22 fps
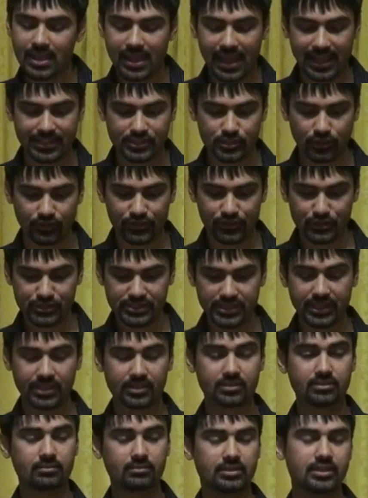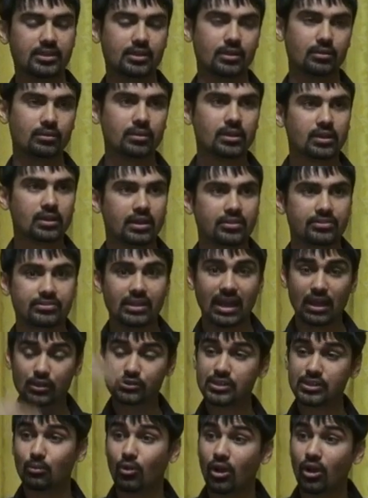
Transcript: And so if you see a, you know, a thousand